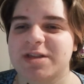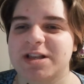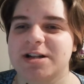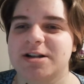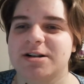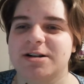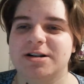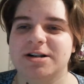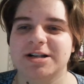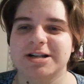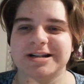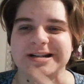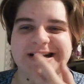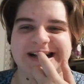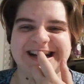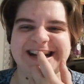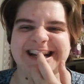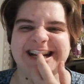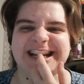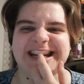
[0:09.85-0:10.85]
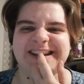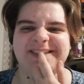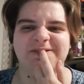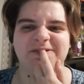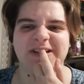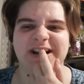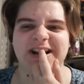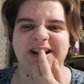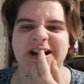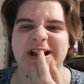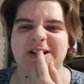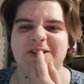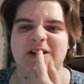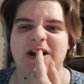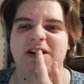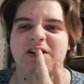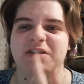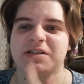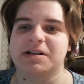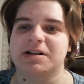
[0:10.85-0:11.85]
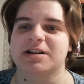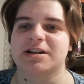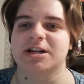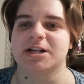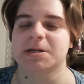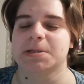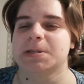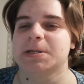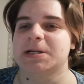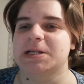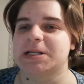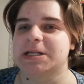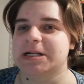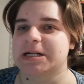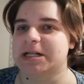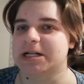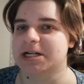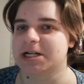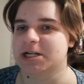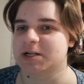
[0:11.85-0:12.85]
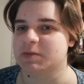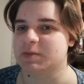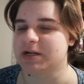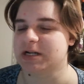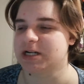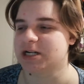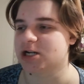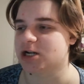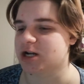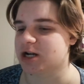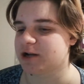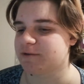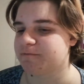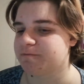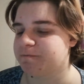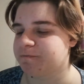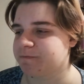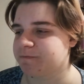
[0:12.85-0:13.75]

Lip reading: I got a temporary mouth guard because I clenched my jaw.